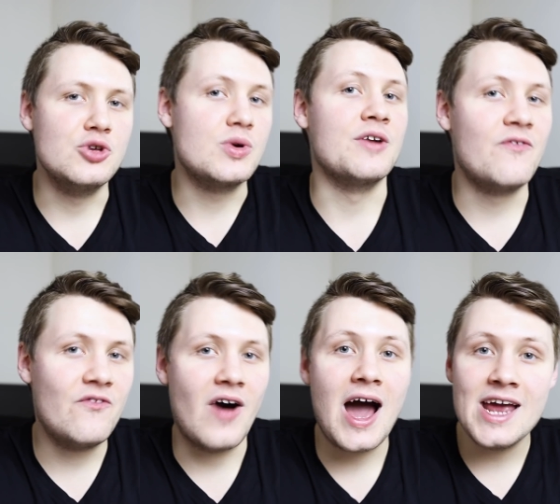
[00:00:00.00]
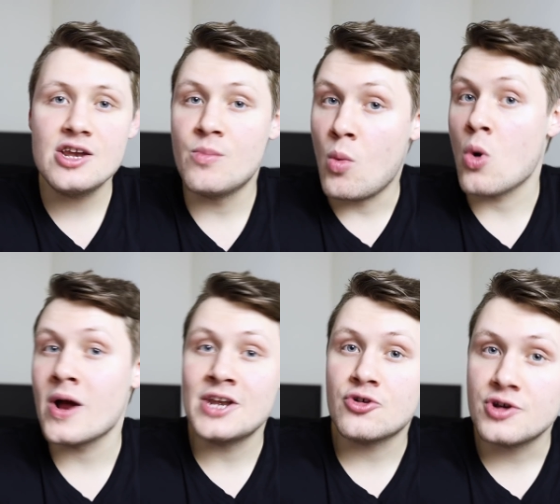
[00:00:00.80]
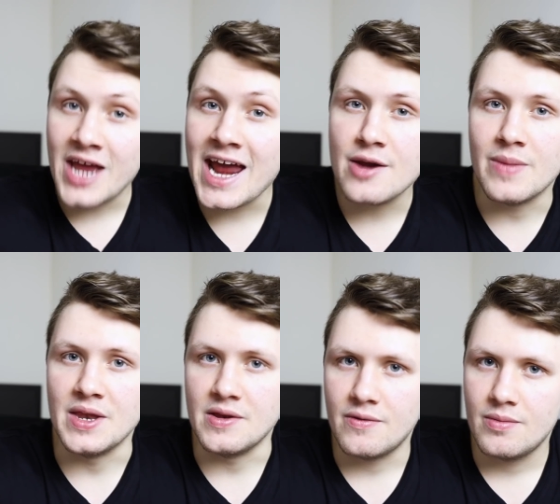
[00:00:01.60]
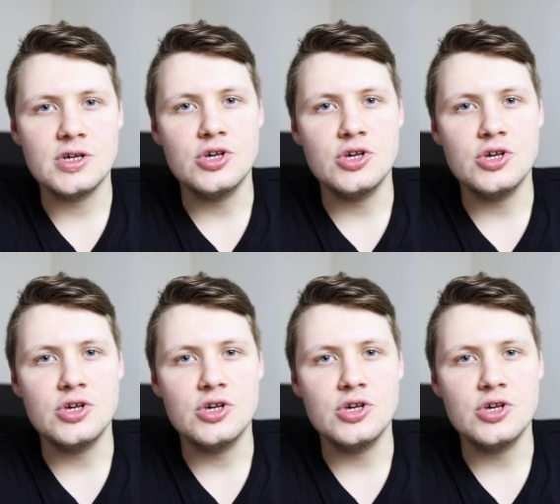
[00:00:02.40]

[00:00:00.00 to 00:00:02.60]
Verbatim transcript: You can find more entertainment.